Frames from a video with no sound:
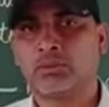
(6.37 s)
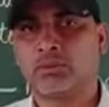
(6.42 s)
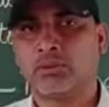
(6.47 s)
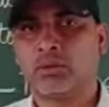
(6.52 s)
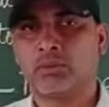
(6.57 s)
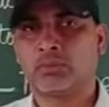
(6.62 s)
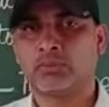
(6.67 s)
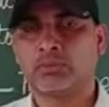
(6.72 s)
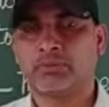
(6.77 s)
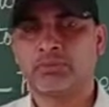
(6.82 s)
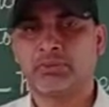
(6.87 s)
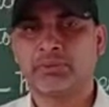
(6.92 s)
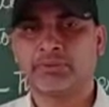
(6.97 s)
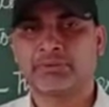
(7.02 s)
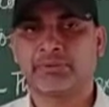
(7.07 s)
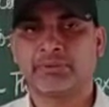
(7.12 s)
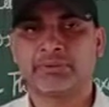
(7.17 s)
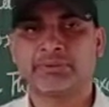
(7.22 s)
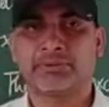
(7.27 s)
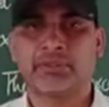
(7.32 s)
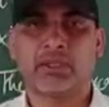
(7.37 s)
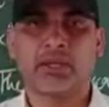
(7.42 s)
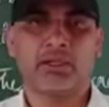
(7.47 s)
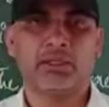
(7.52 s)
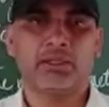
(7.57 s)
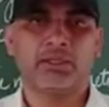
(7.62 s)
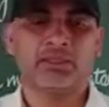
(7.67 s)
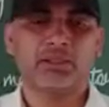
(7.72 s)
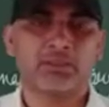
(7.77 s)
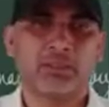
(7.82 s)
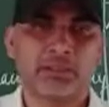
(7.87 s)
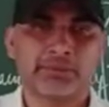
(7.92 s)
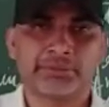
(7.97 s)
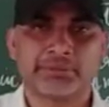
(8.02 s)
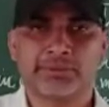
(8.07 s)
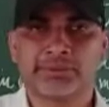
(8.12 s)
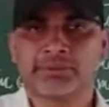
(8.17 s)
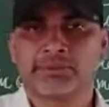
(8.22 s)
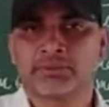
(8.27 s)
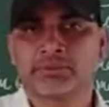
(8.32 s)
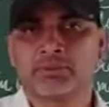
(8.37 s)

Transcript: of the B.Sc second year classes,